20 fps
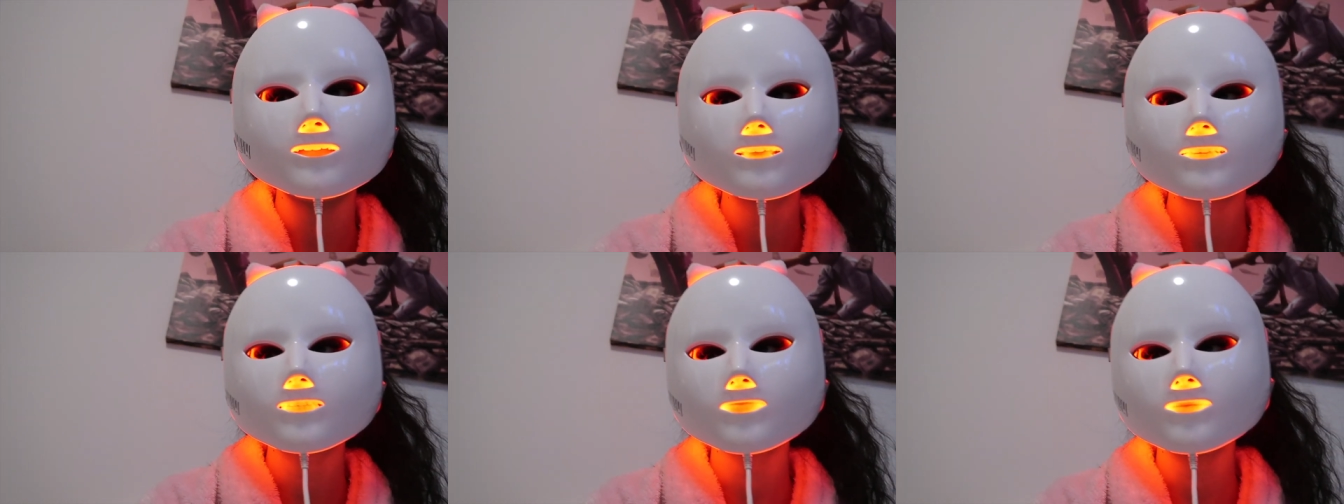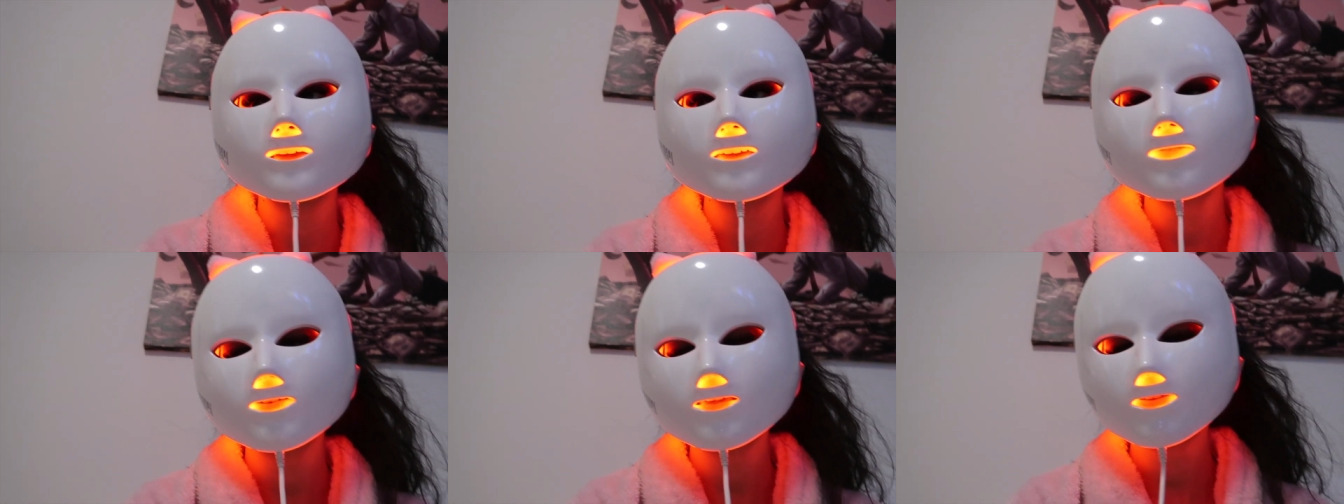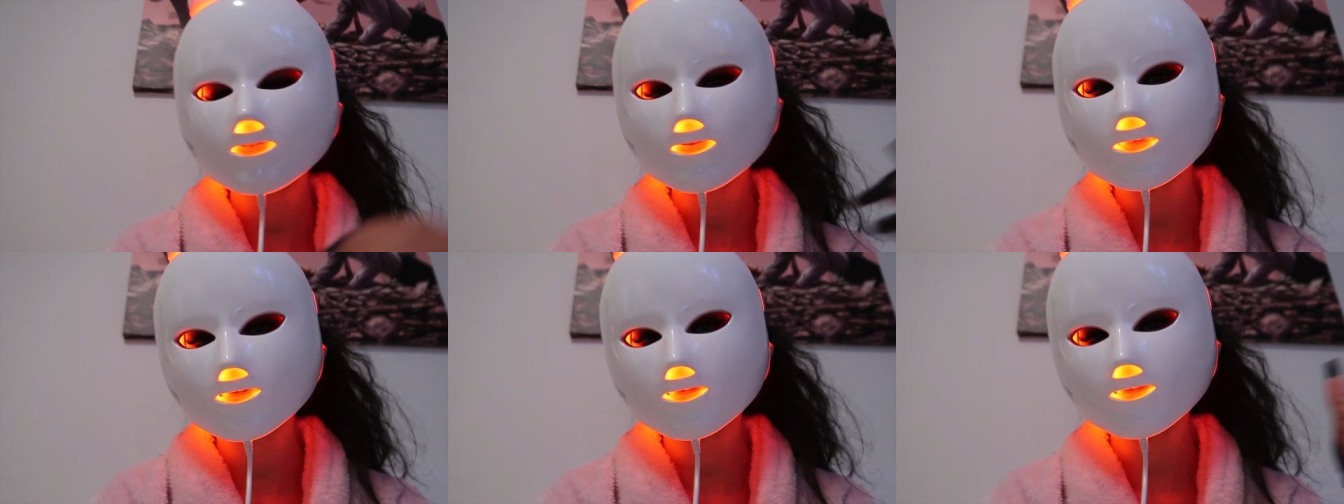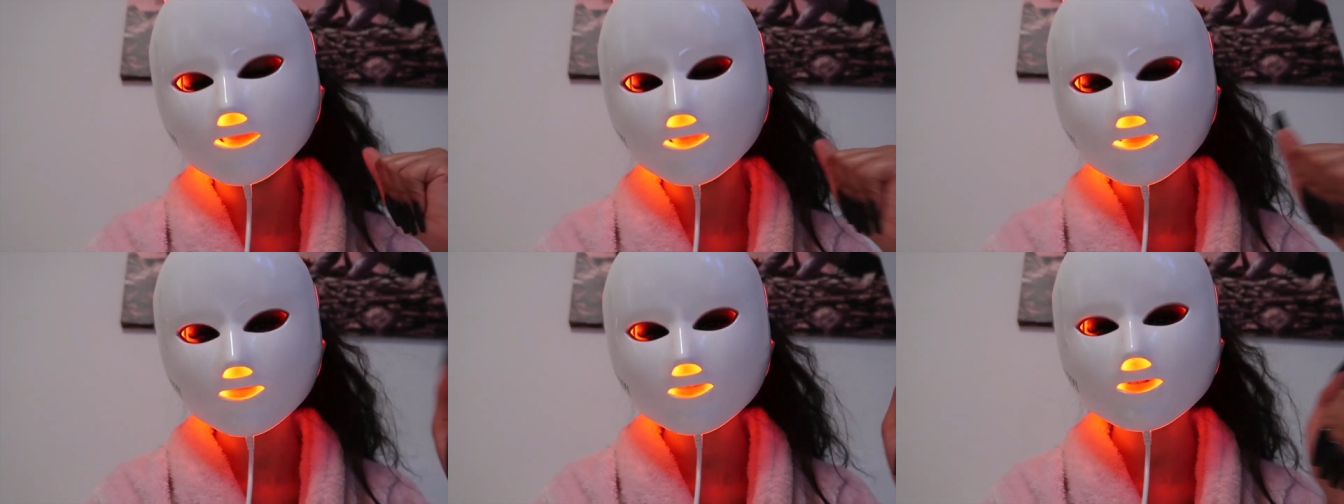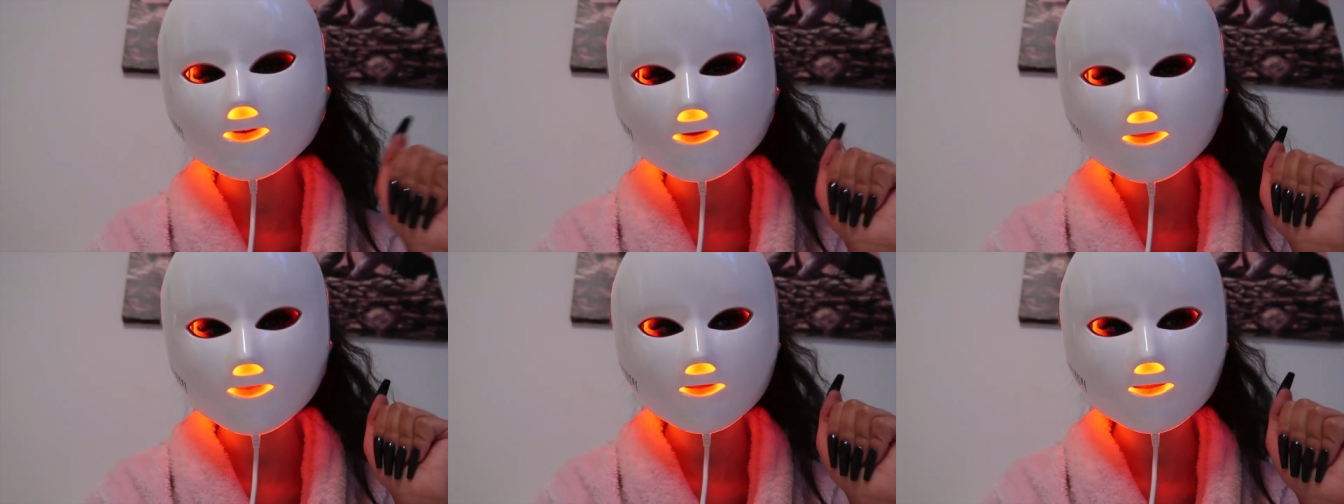ice my face with like an ice
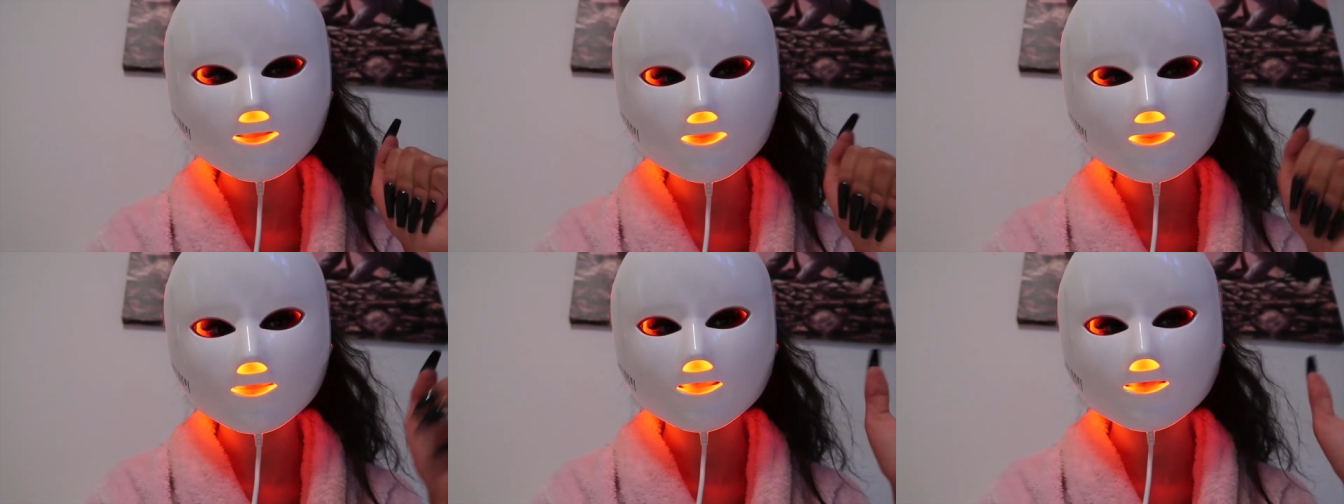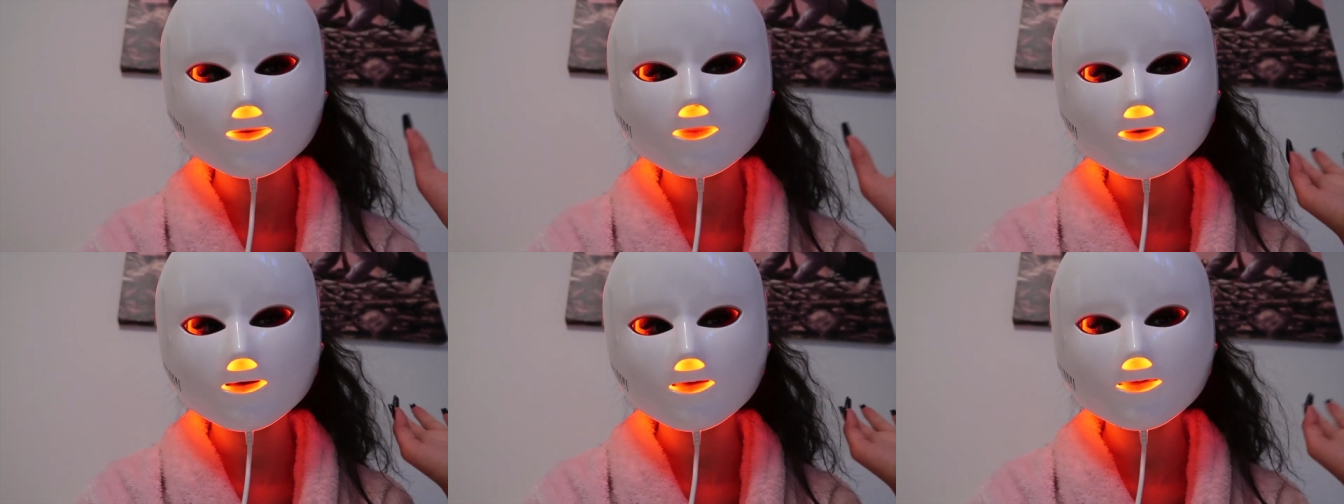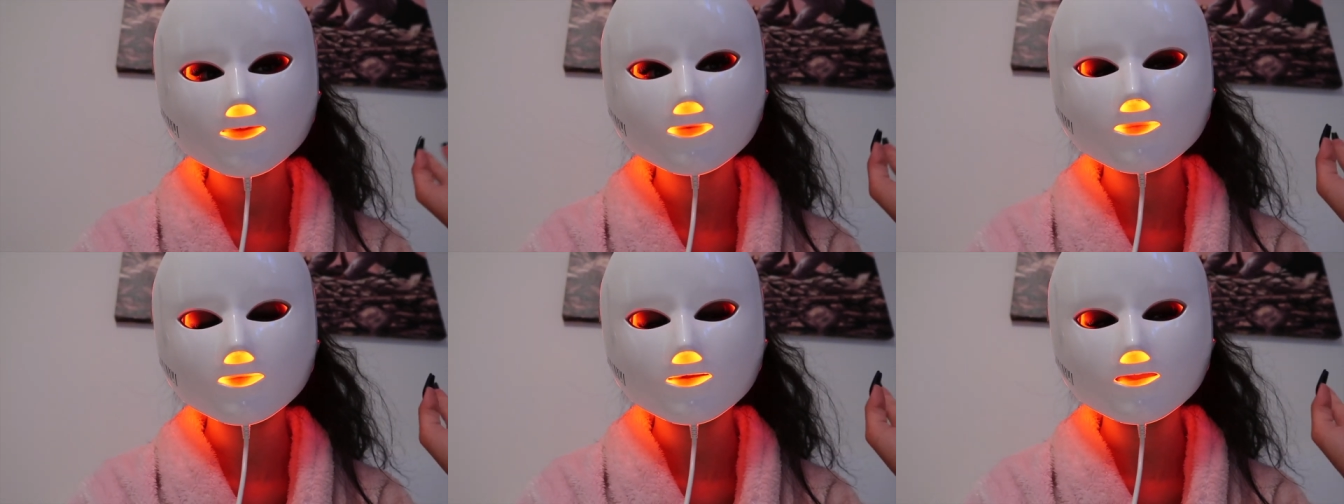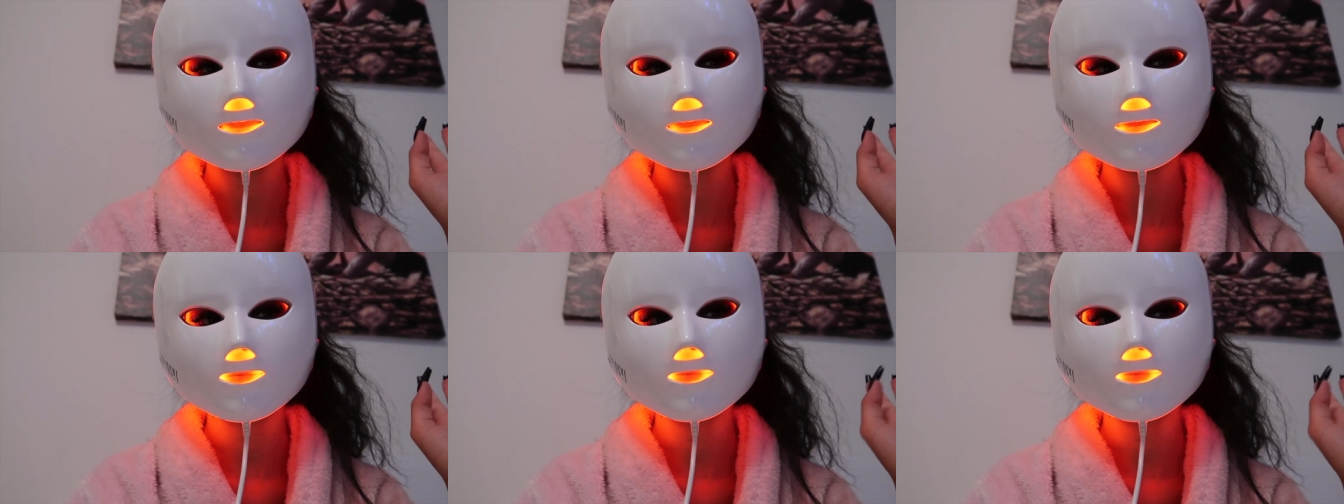roller and then i put my